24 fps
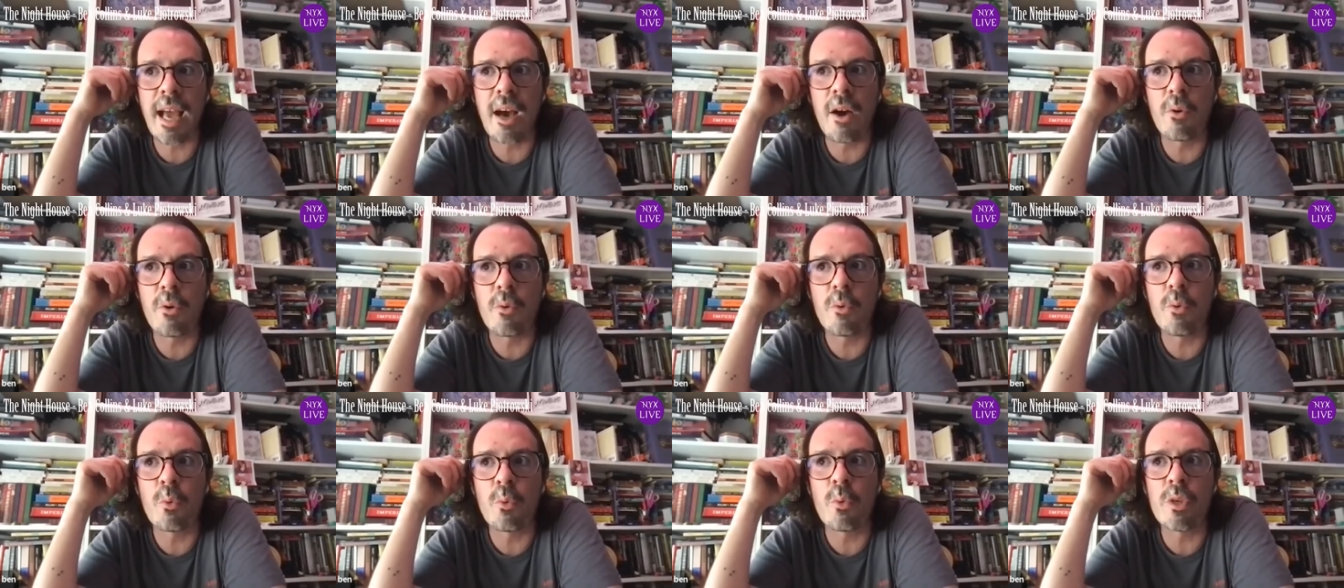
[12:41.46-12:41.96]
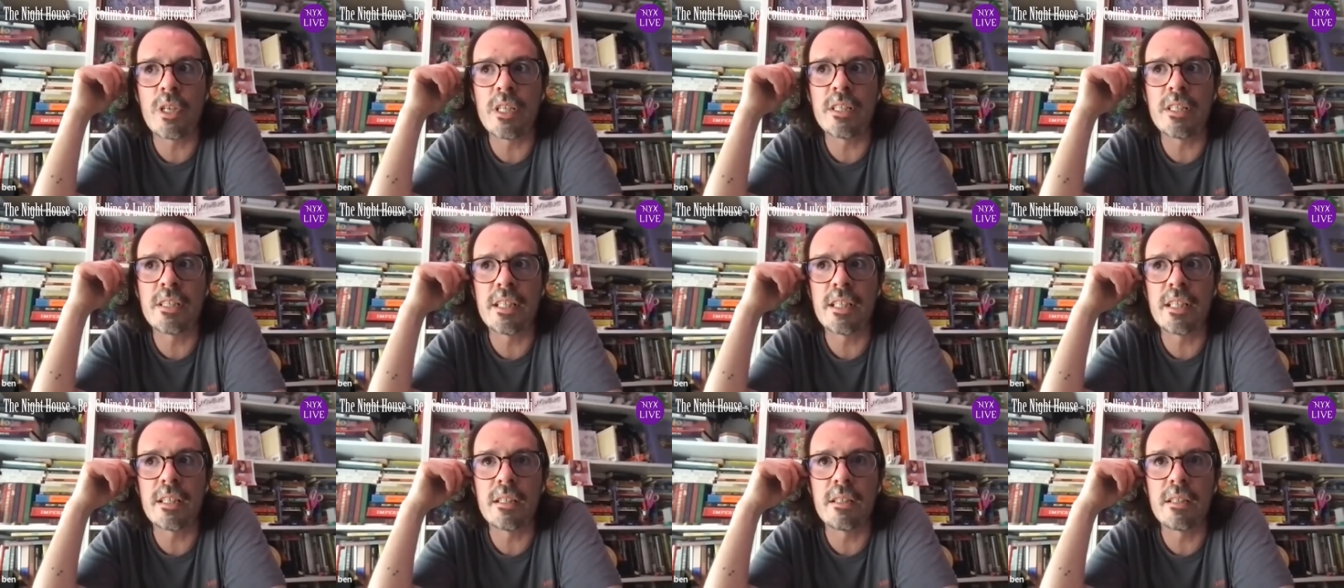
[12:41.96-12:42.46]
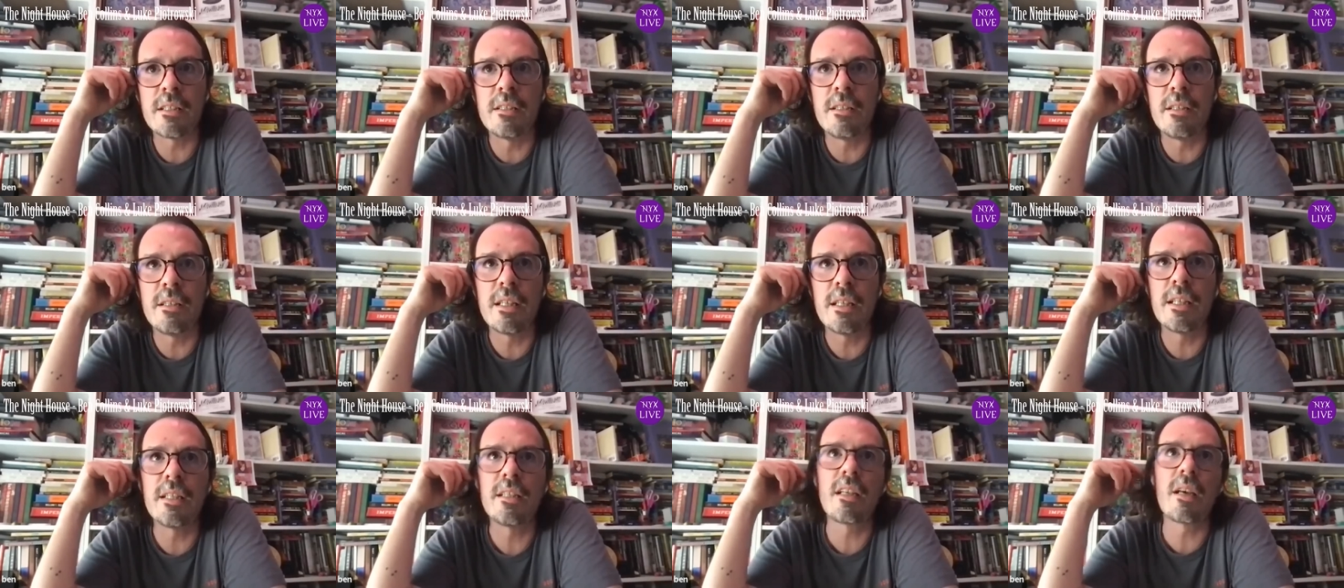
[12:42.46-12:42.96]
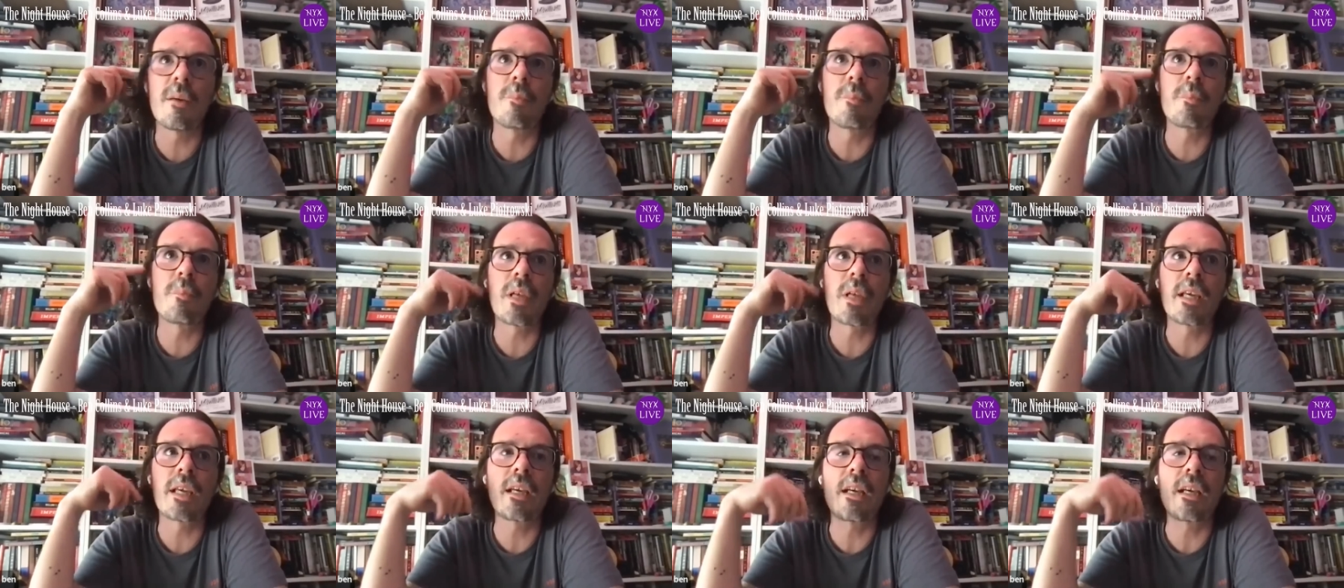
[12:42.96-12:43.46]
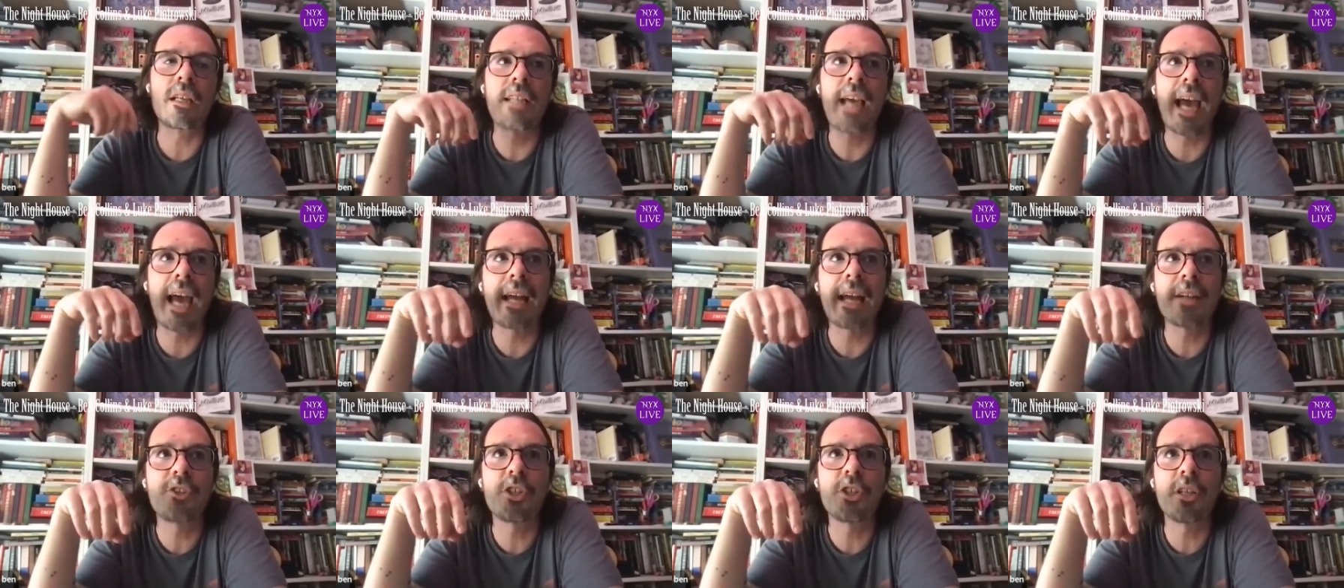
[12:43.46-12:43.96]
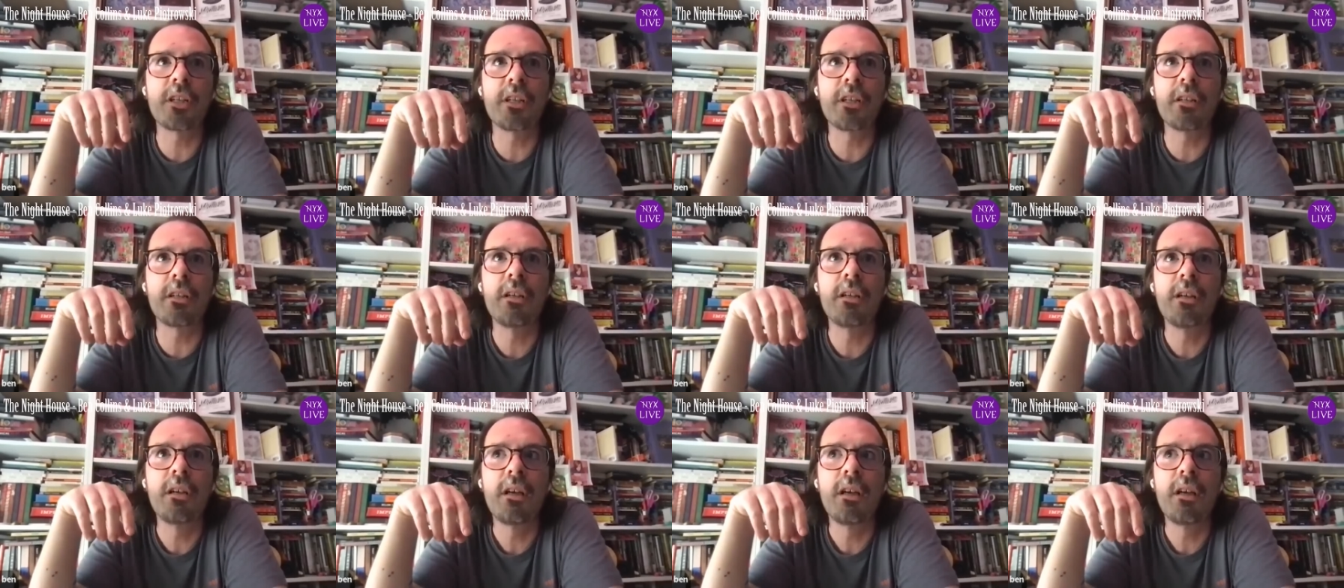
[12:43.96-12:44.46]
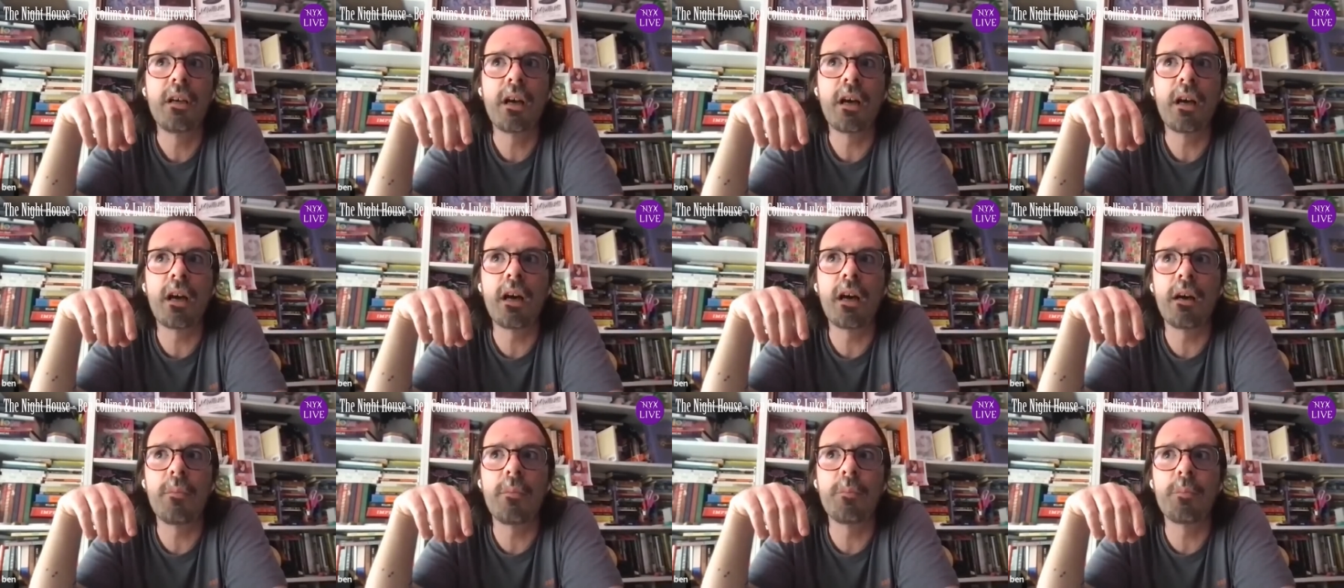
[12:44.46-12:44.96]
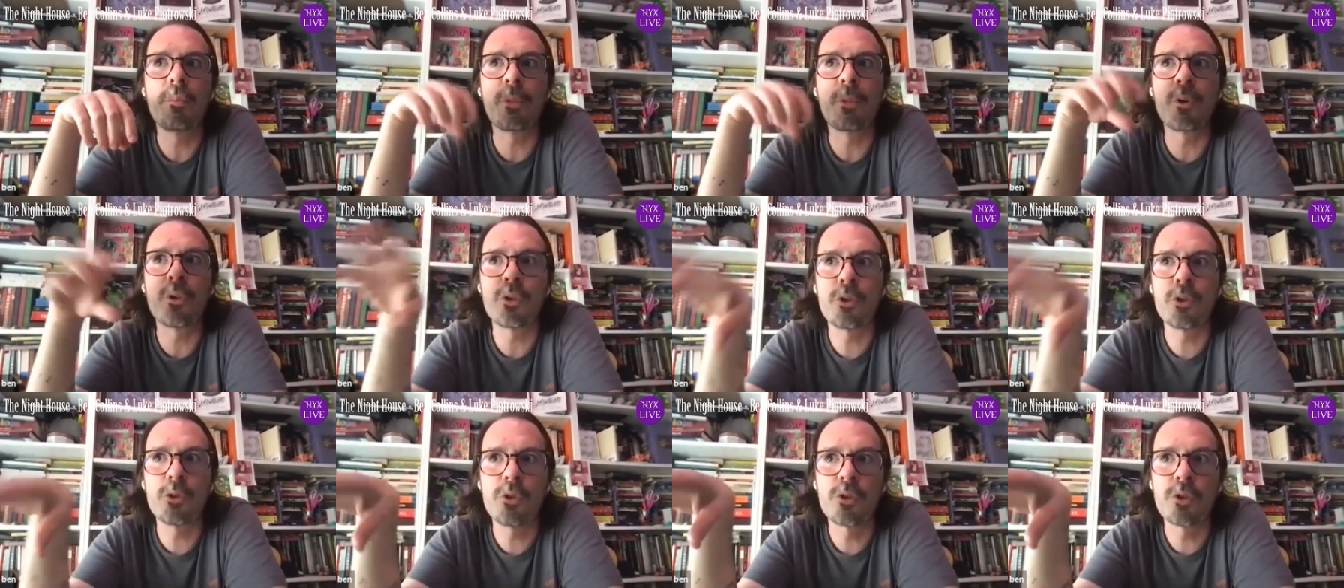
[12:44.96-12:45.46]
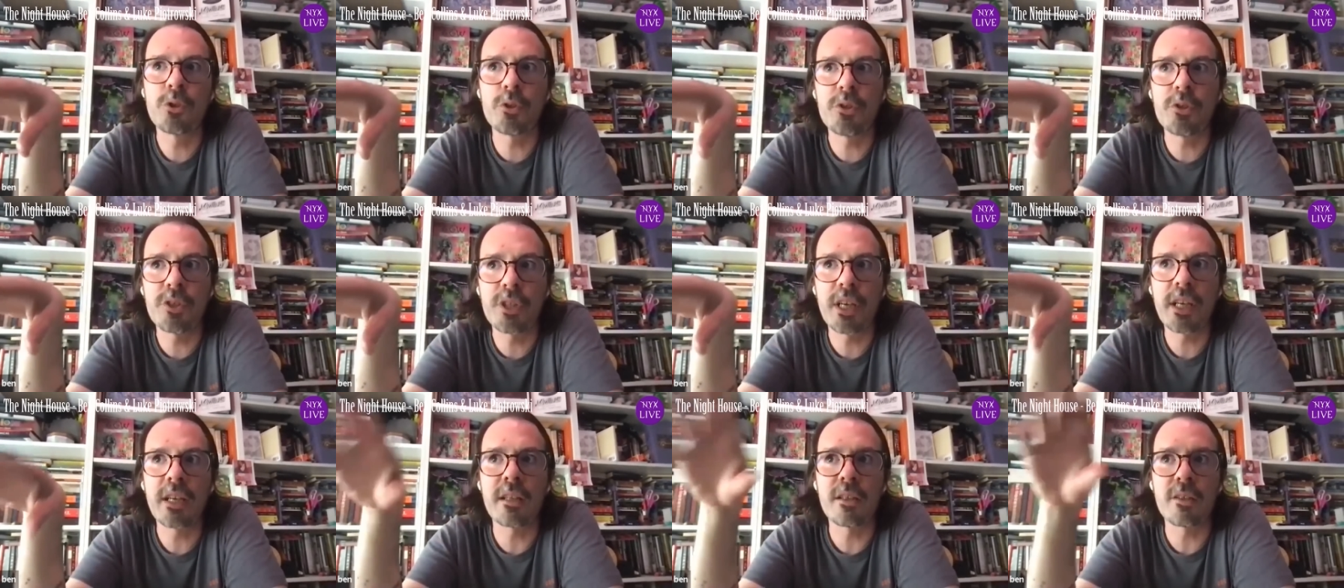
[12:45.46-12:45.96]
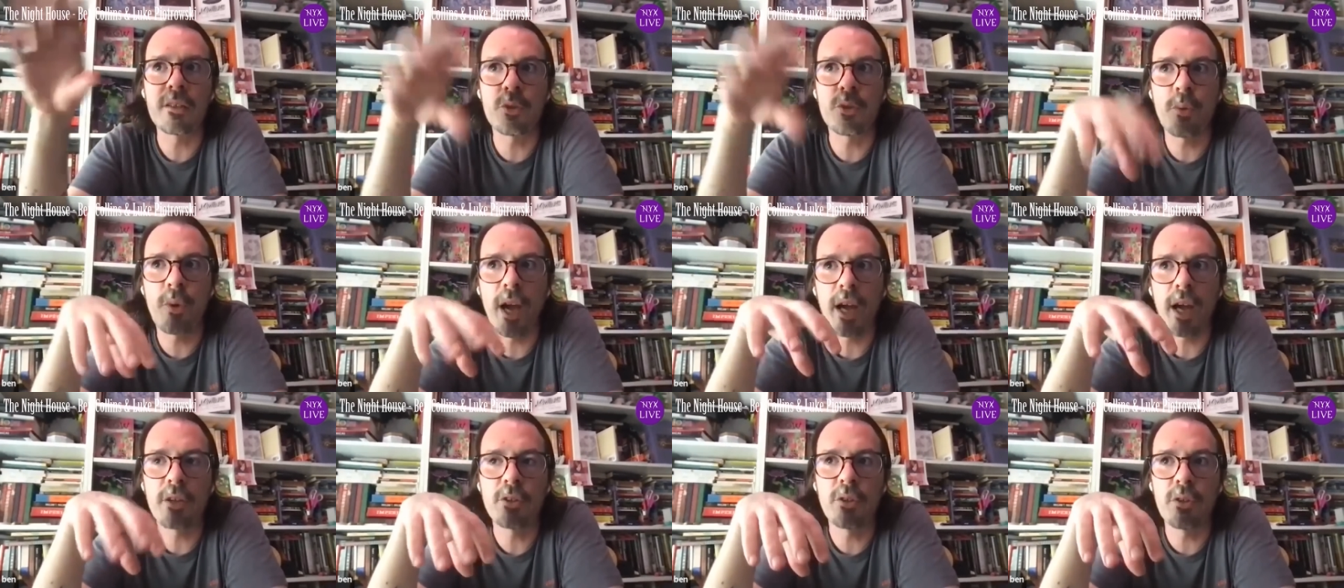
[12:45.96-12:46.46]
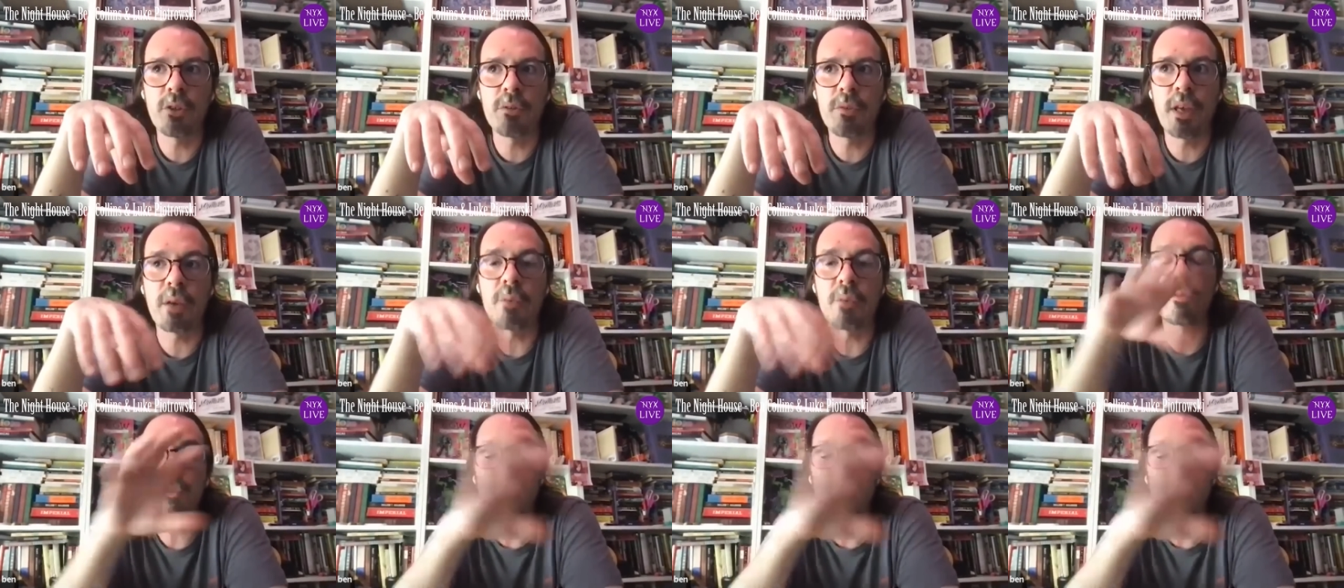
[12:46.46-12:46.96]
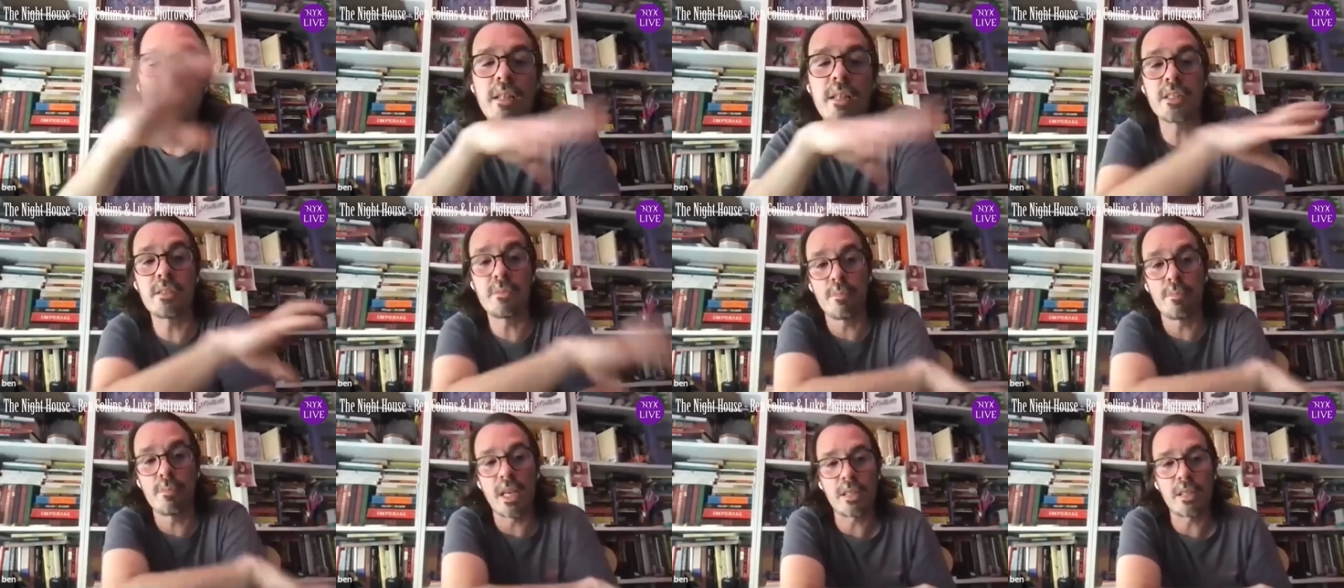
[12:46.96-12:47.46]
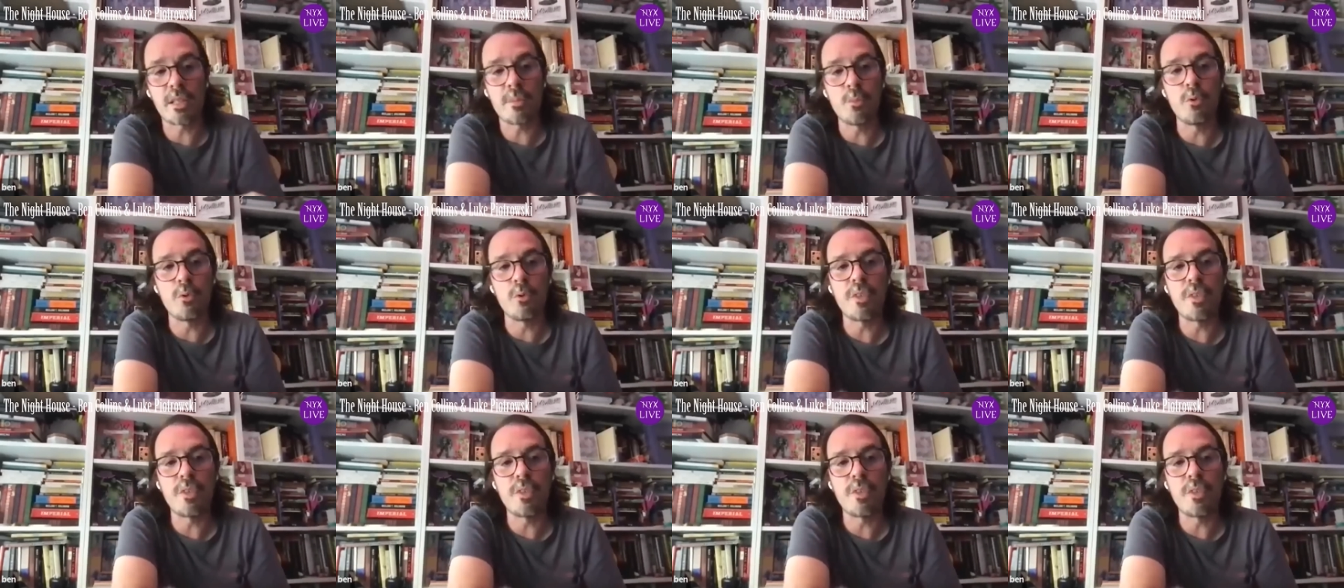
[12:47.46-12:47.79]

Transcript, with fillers: that you would hear about from people that read about it on the internet a decade ago. So this was what it would really be like